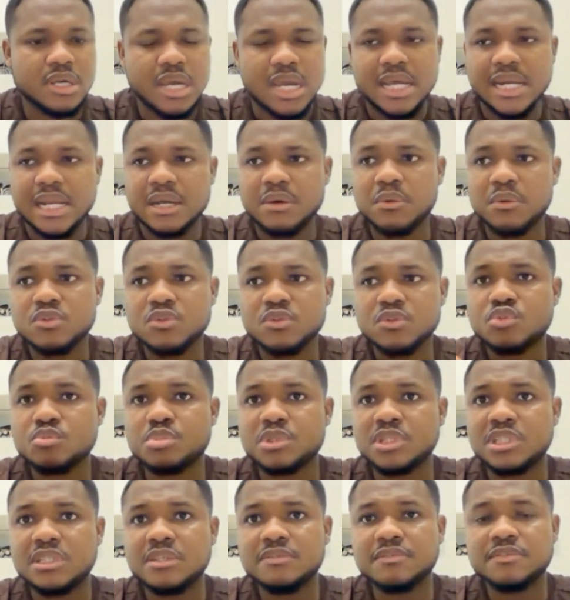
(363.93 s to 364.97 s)
And I want to
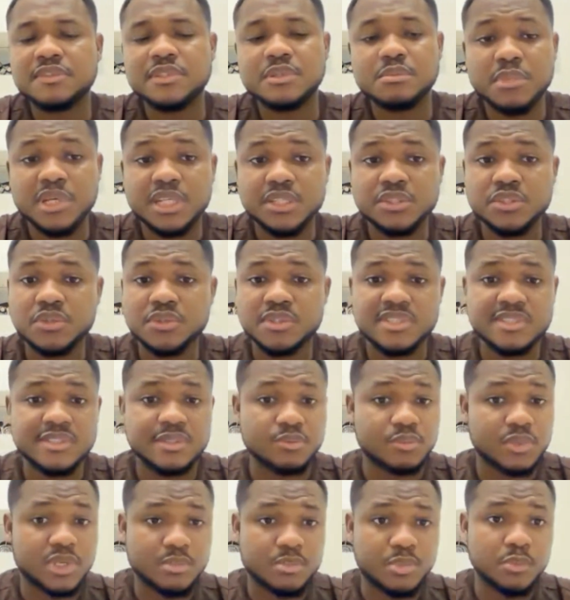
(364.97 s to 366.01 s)
believe the major
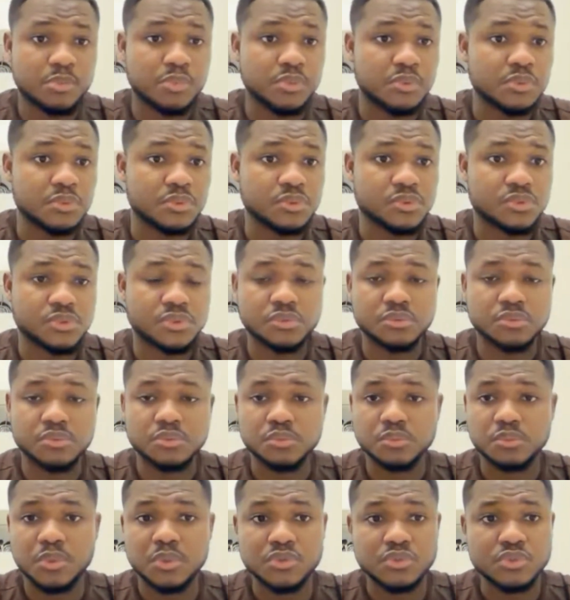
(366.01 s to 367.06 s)
reason why people would
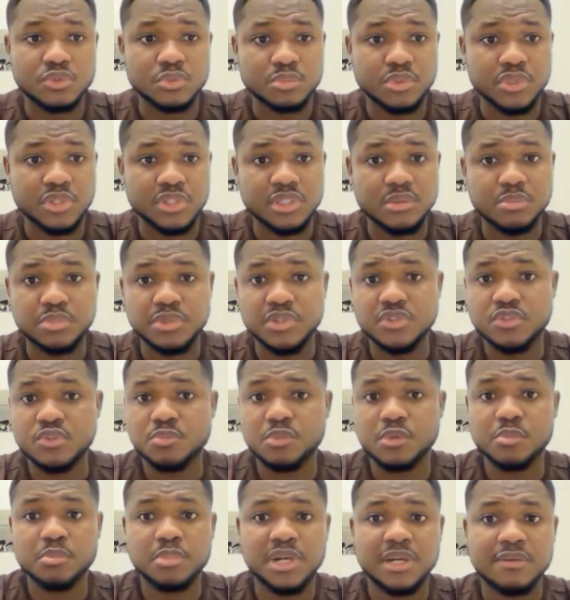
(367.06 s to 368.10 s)
want to be on the
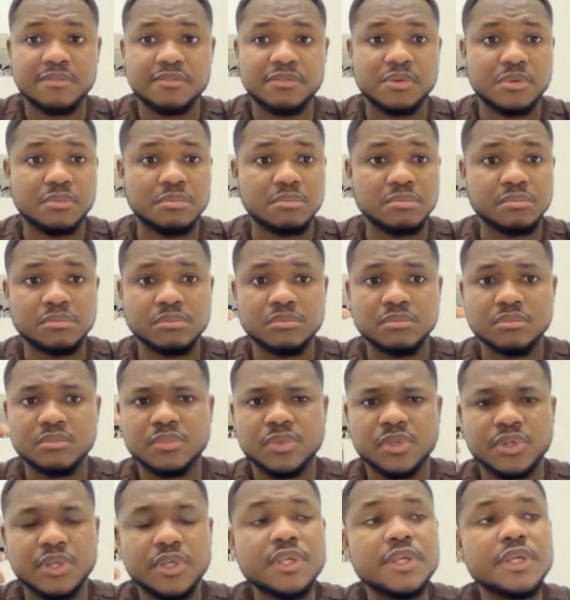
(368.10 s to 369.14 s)
P2P platform,
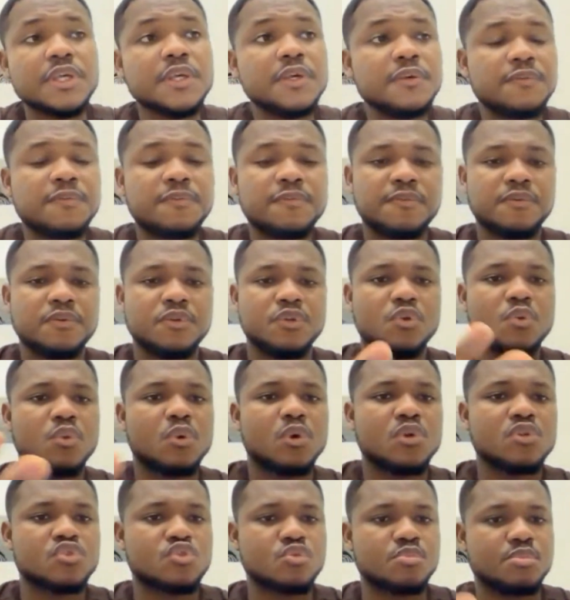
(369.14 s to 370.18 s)
if you
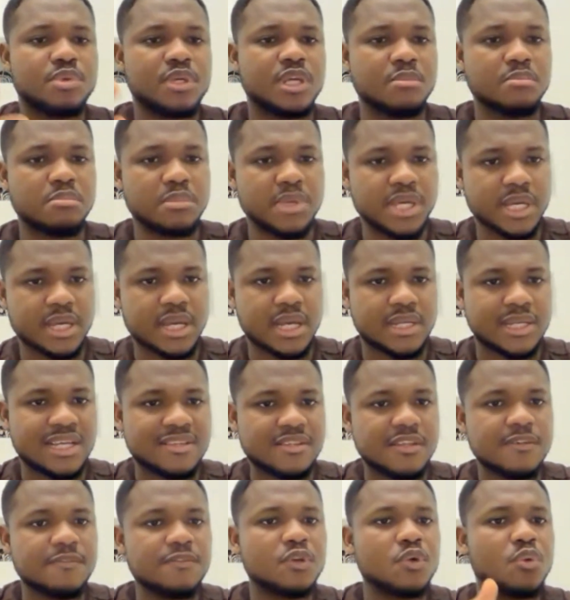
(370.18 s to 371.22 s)
want to be a maker,
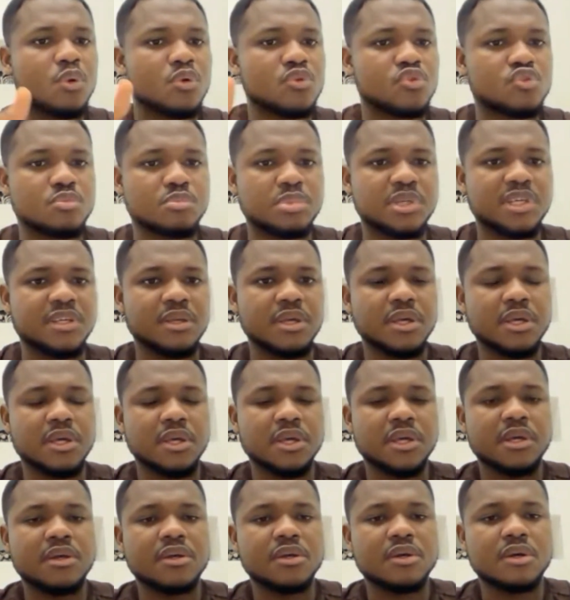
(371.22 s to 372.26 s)
that's if you want to be
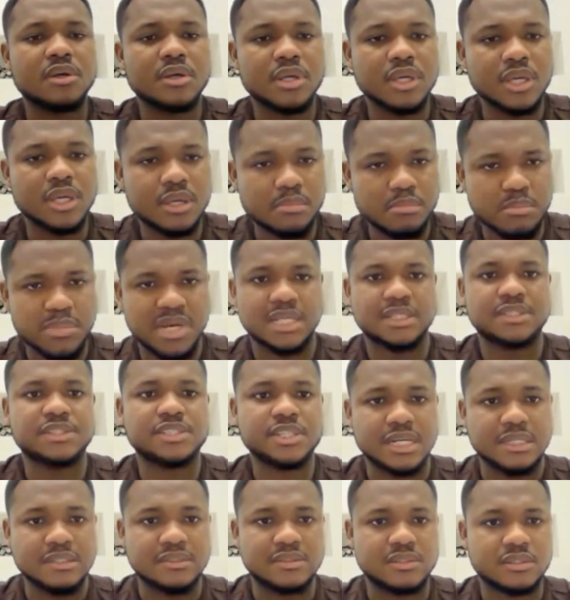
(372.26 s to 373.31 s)
a
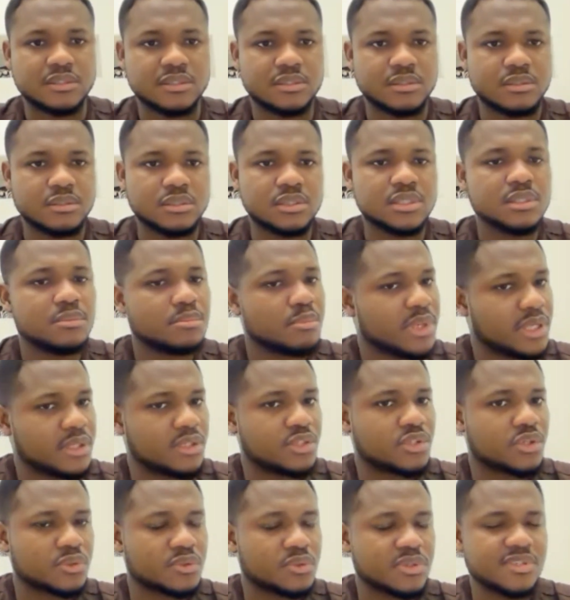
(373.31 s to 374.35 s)
merchant. The
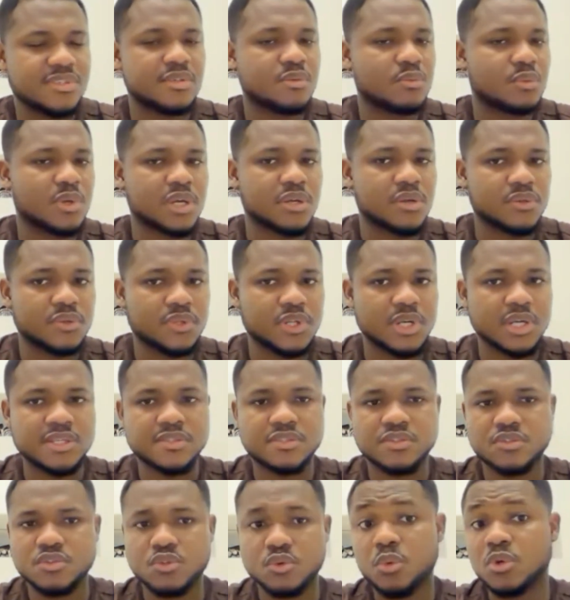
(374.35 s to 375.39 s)
major reason why you're there
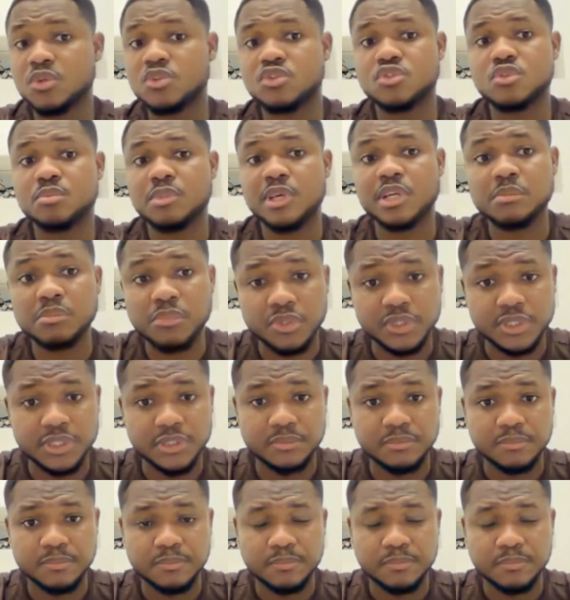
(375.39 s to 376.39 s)
is you want to make money.